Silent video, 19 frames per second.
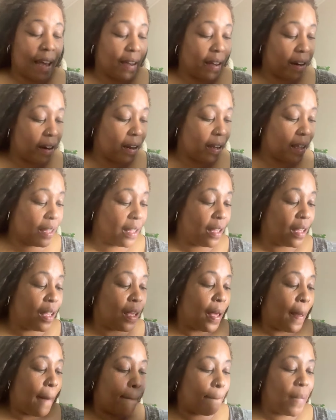area.
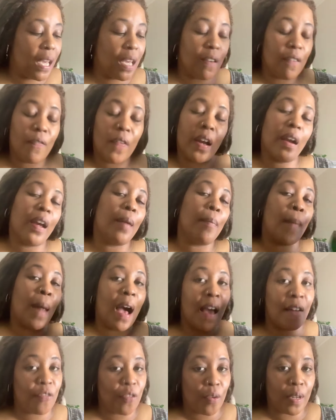Be very
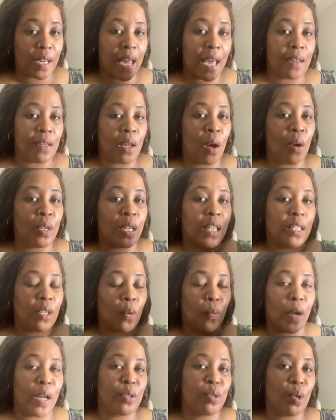mindful of that. Know that the
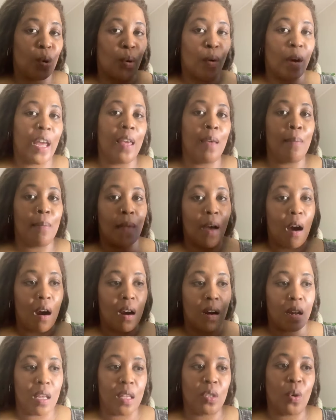retrograde
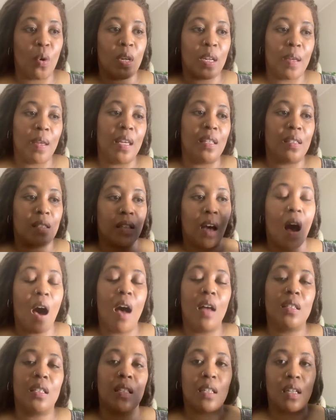is
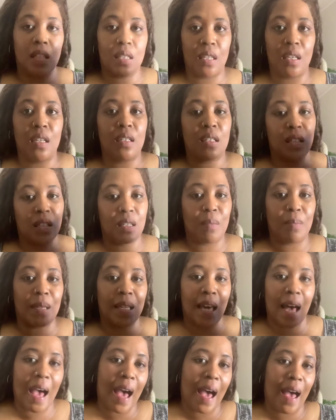causing the tension to
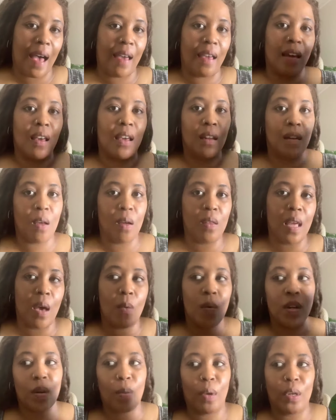be high, and know that
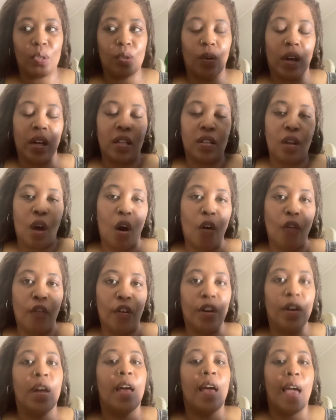when the retrograde is
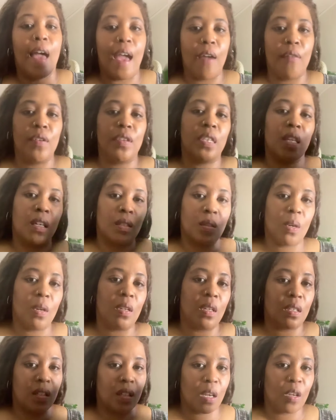over, everything's
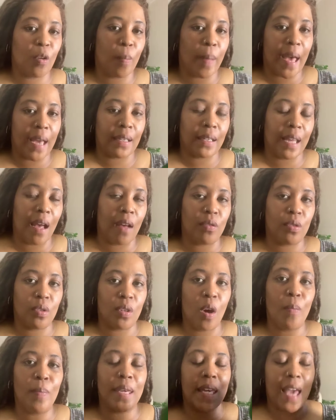going to settle back down. So
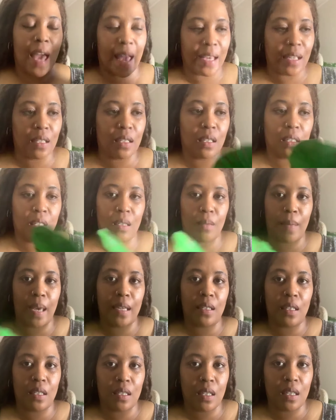don't be hasty to
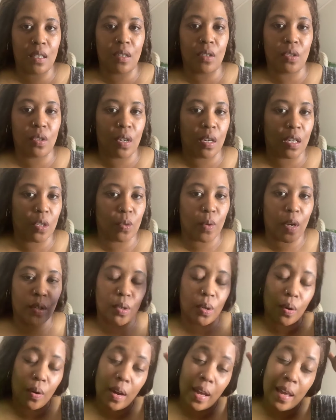make decisions during this
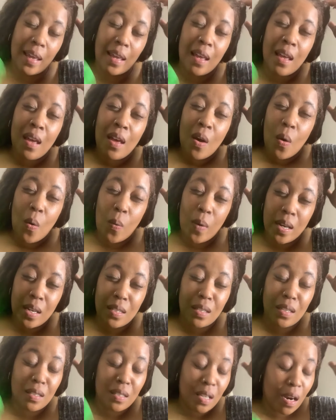retrograde when
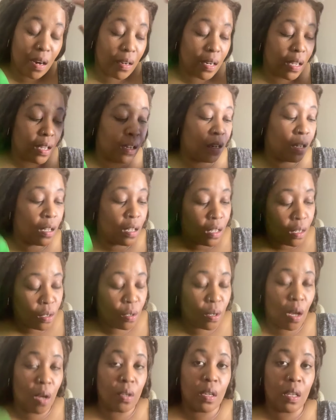it's concerning, you
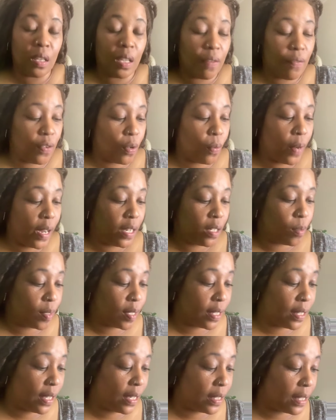know, your living
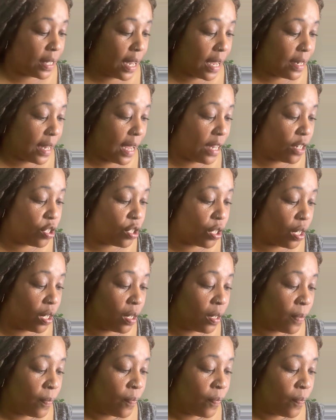arrangements and things of that nature.